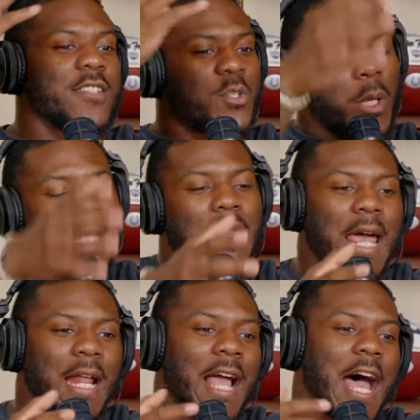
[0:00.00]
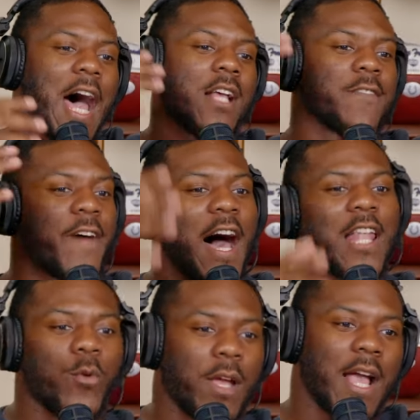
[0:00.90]
Tweeting at the guys,
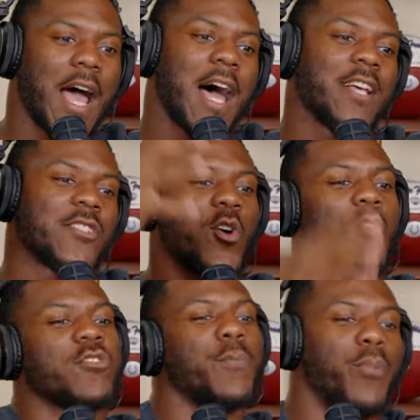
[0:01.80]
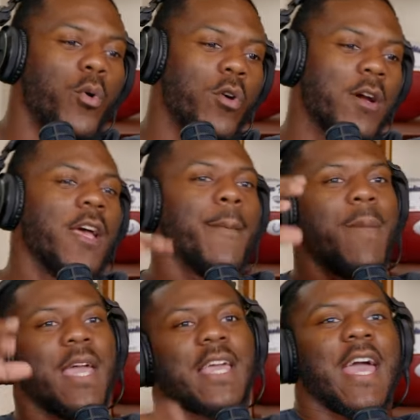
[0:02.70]
following guys, showing support,
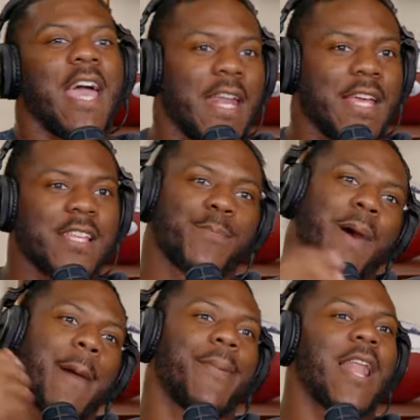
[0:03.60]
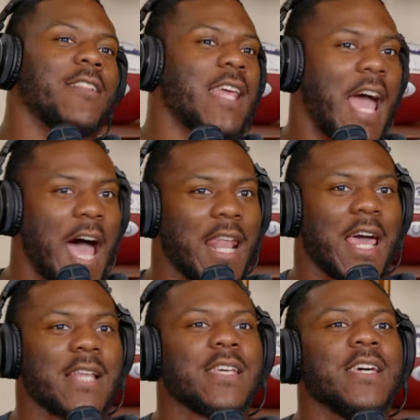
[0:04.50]
making edits, popping out their
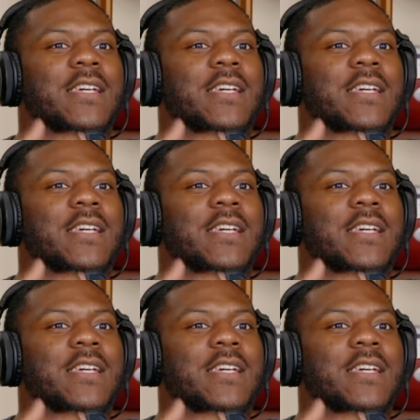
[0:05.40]
highlights.